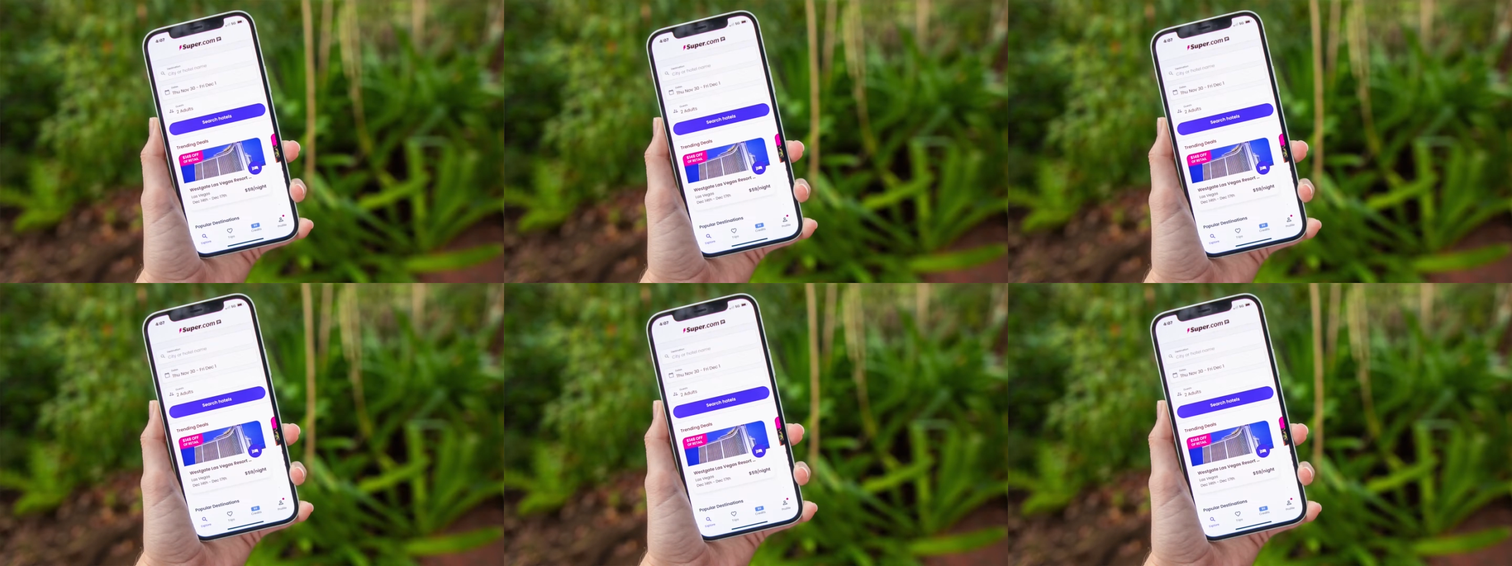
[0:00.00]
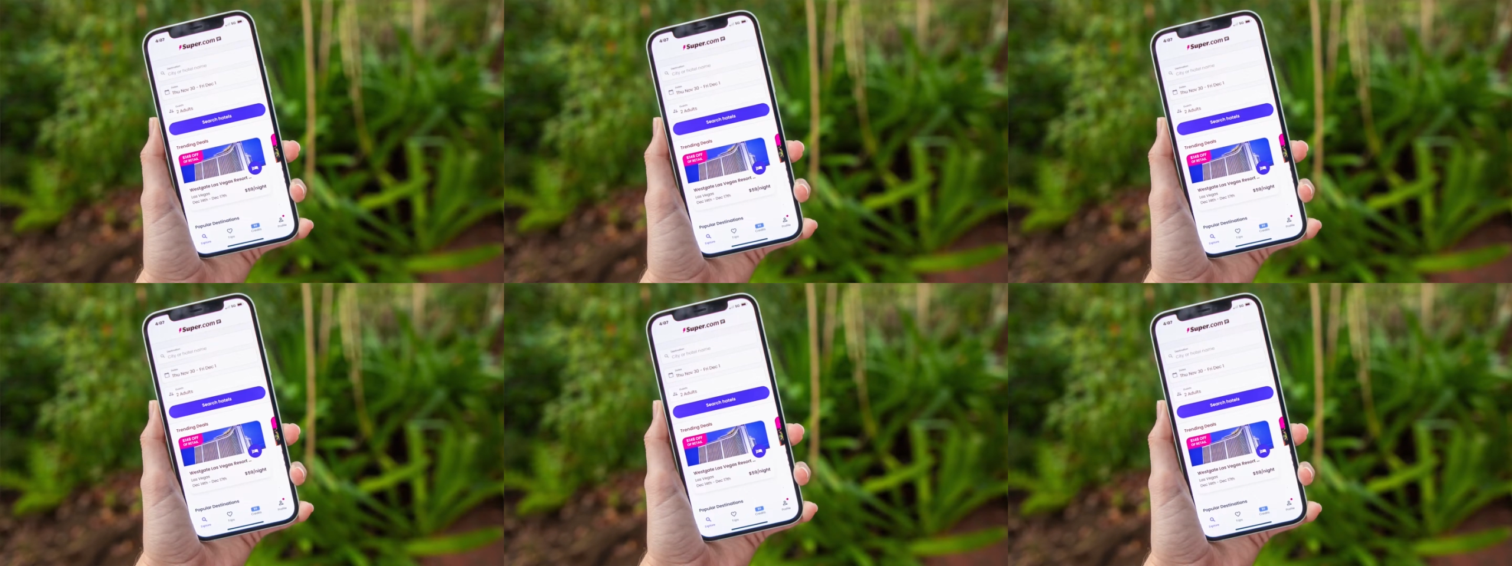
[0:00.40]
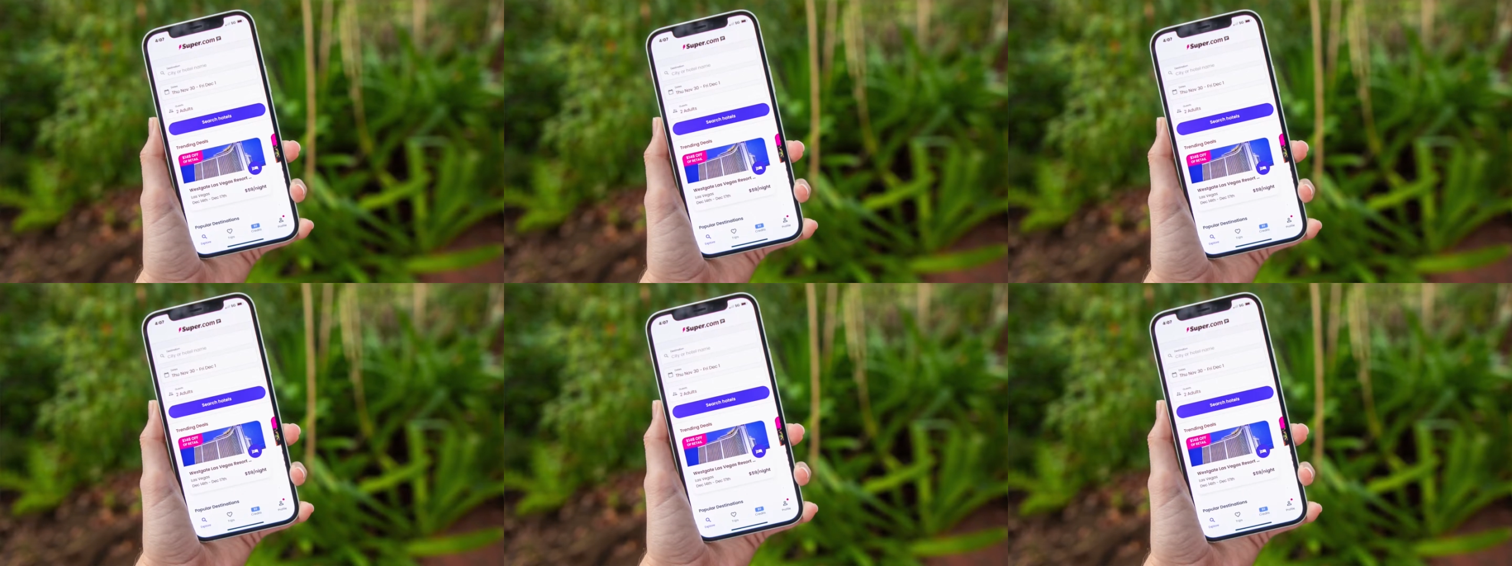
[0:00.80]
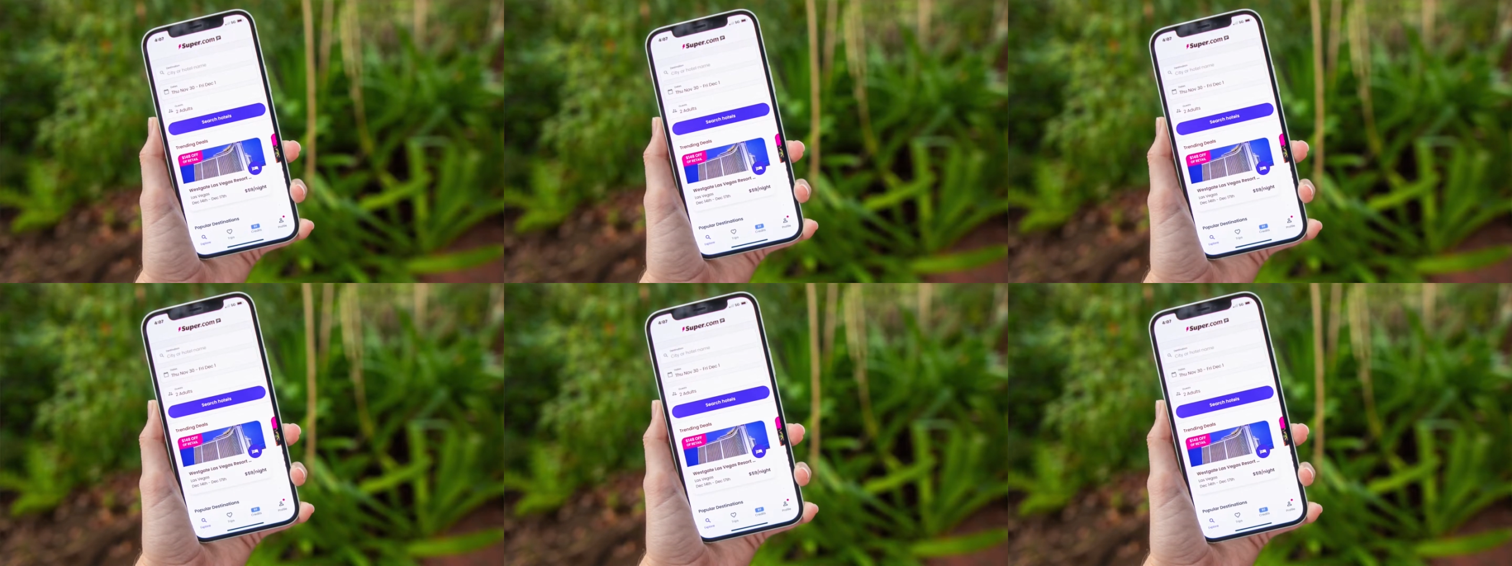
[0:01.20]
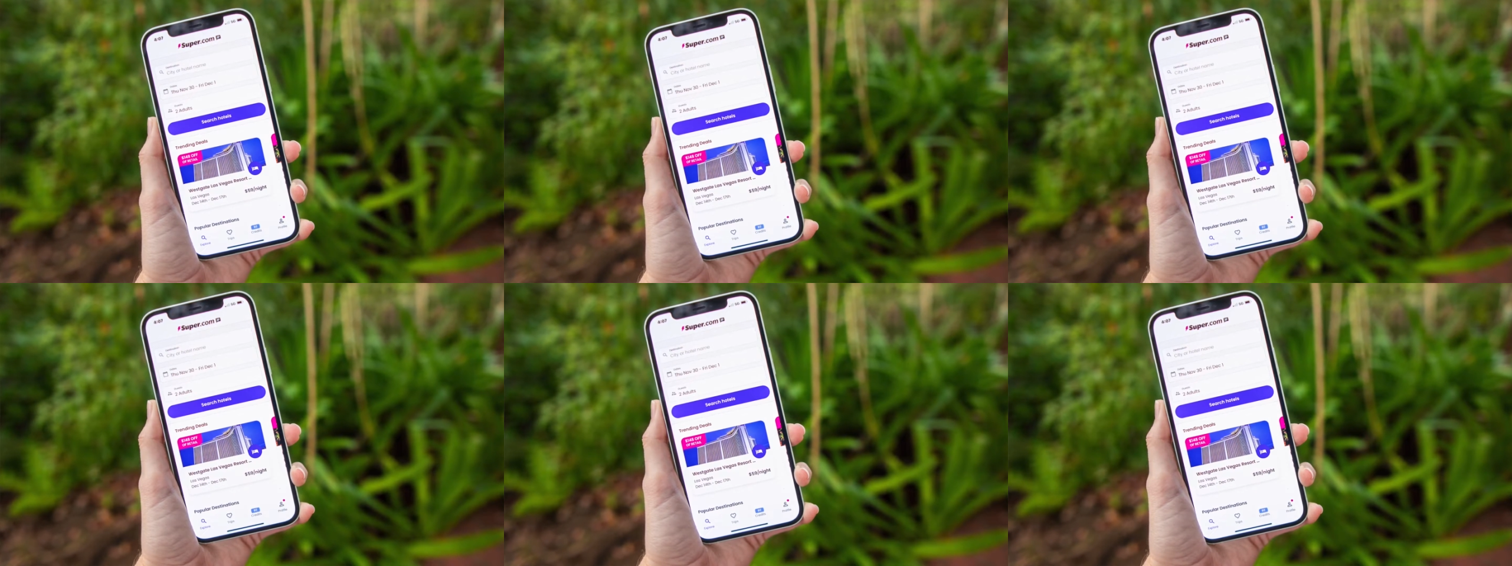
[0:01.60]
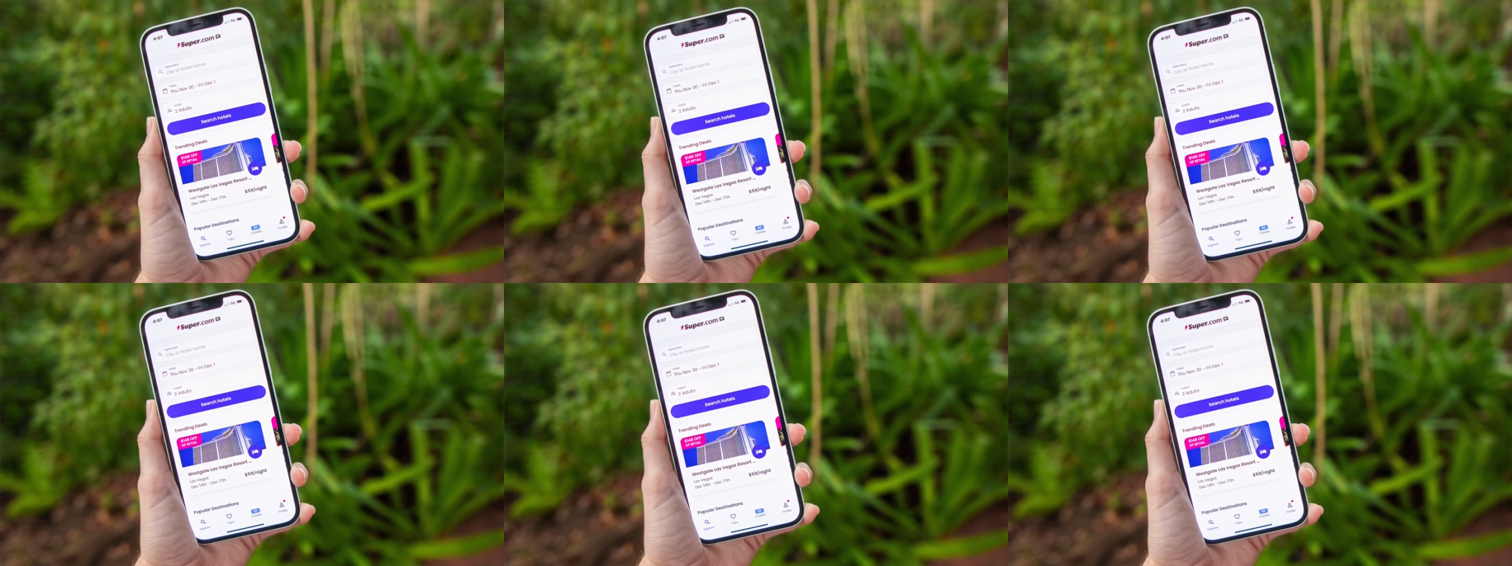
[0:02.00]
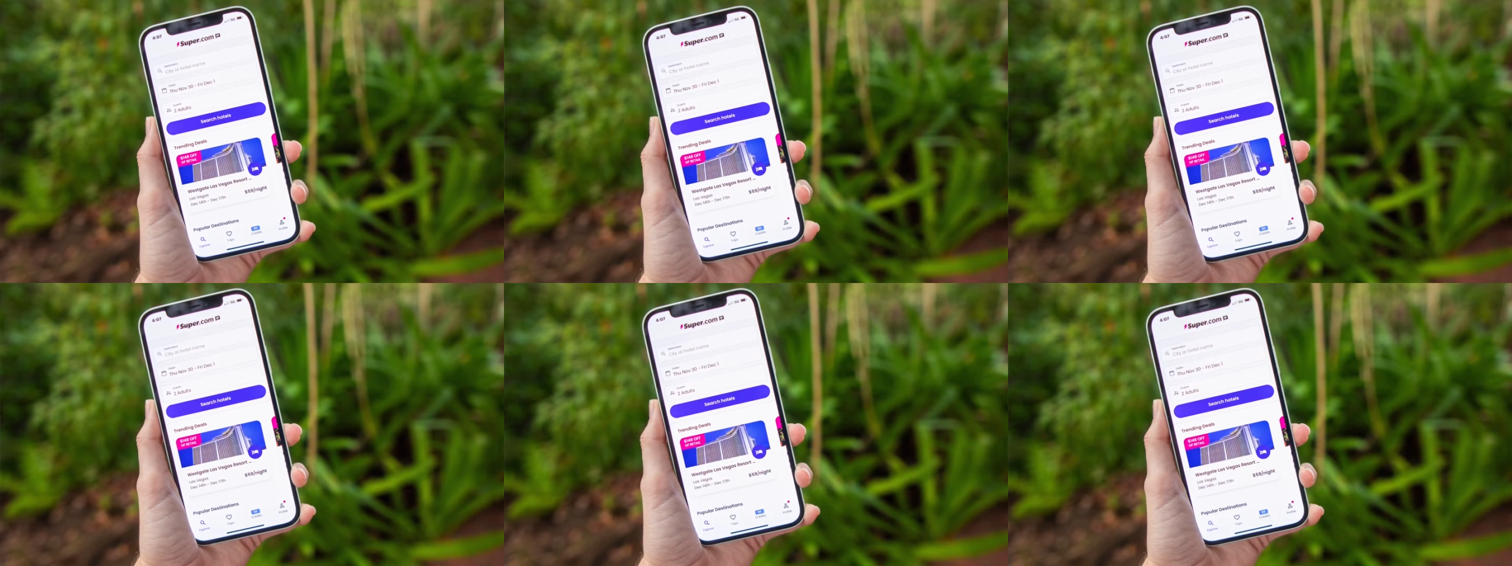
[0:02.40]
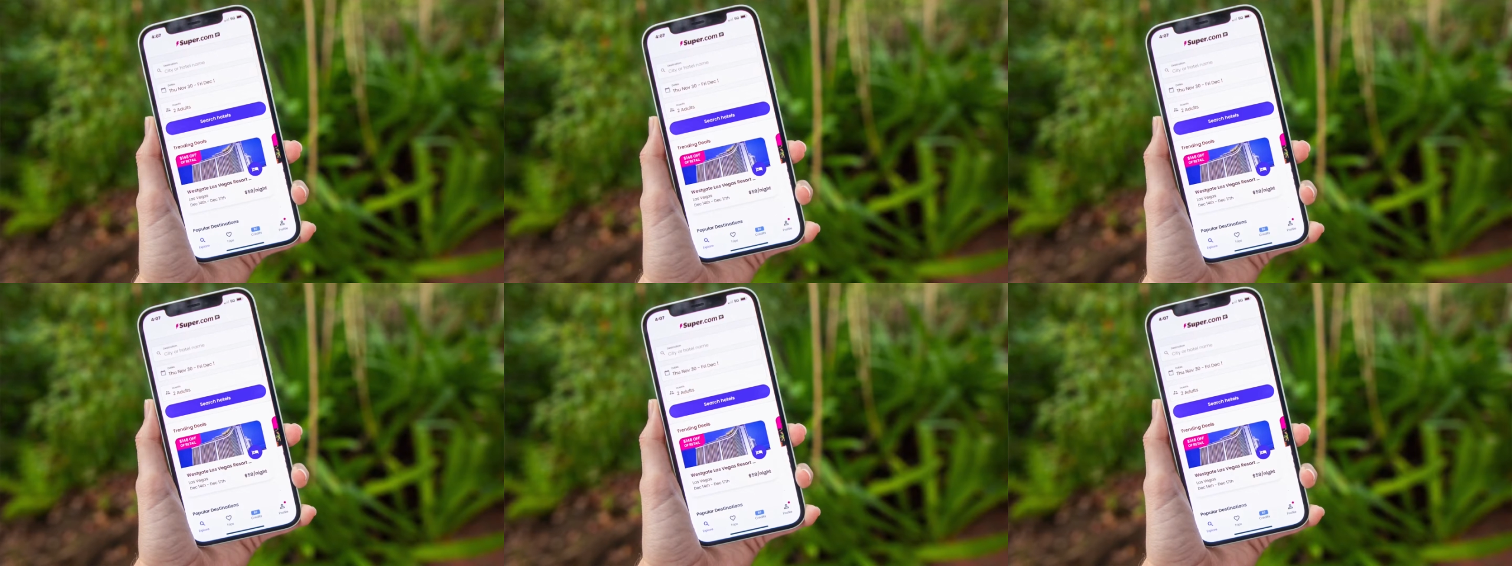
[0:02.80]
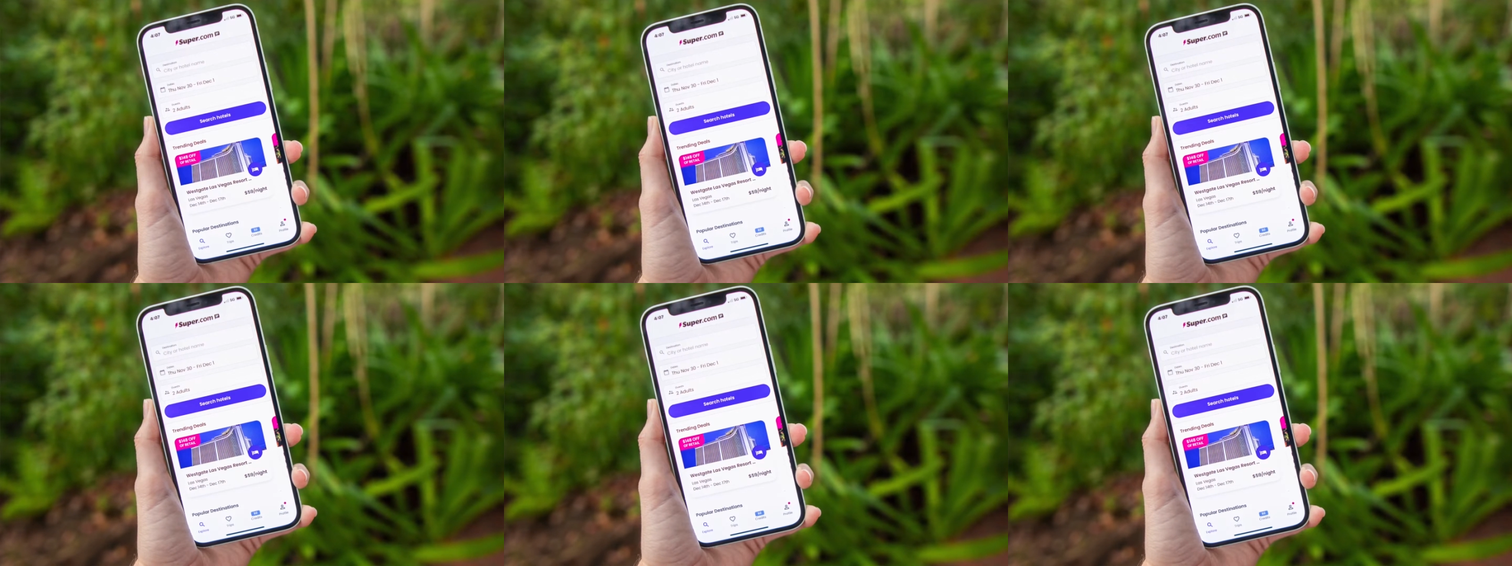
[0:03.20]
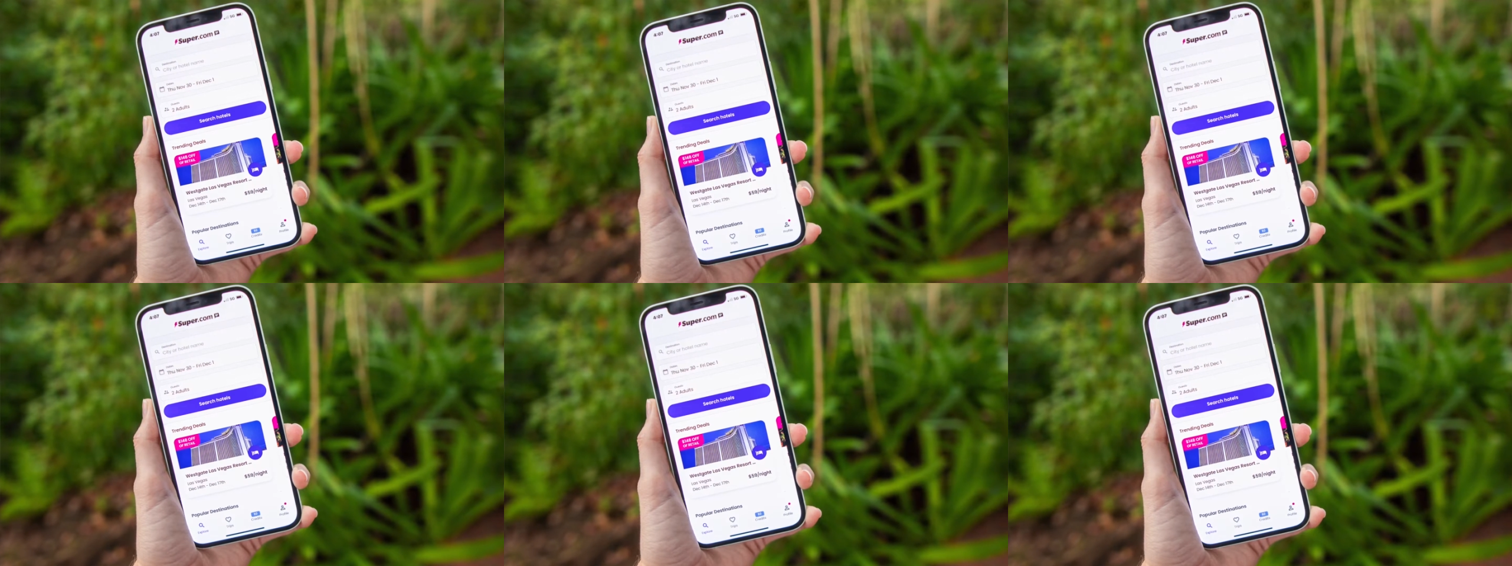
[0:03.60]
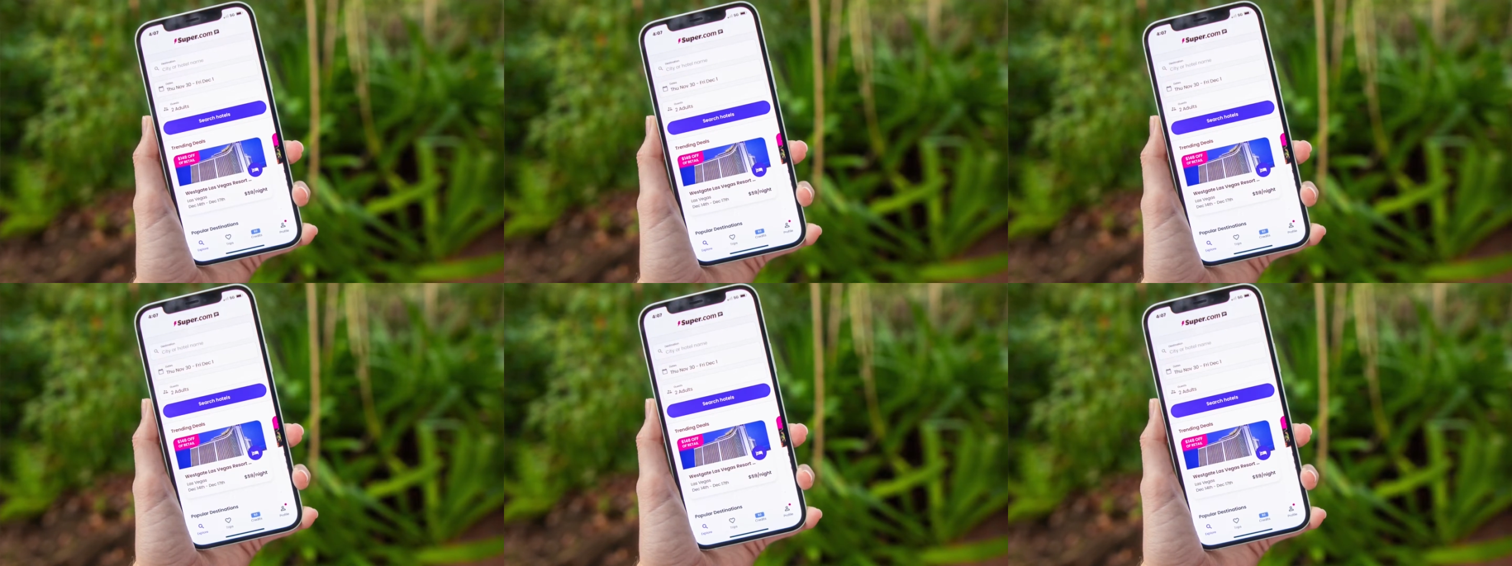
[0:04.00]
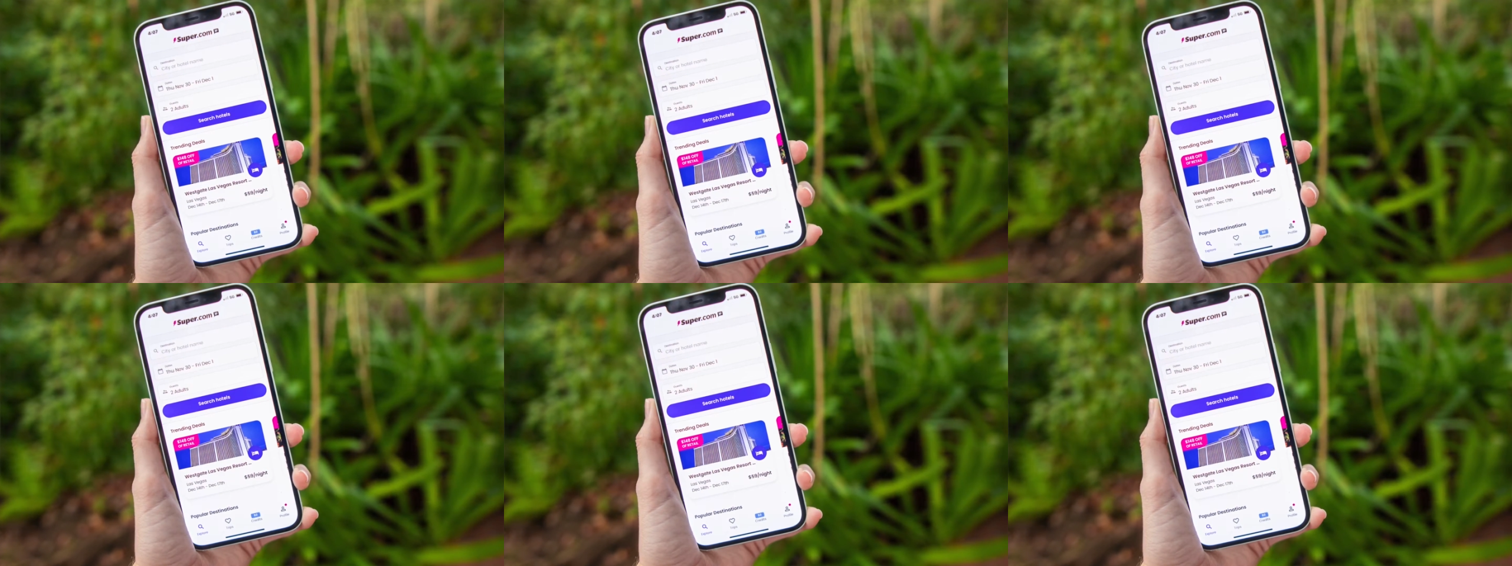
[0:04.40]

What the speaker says: No face is visible, so there are no lips to read.